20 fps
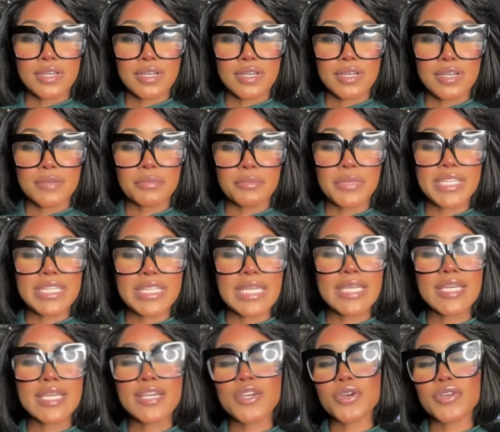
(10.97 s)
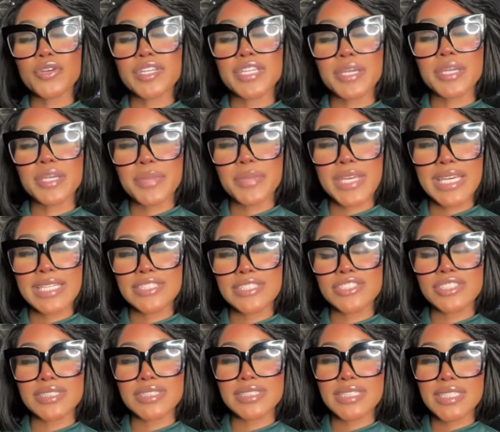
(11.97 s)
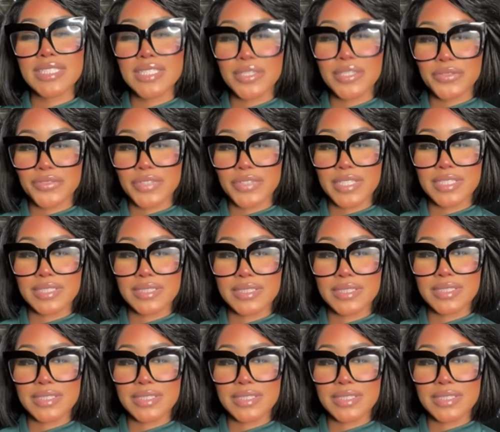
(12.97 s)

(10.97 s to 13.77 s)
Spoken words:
But they can go to your page and see your face.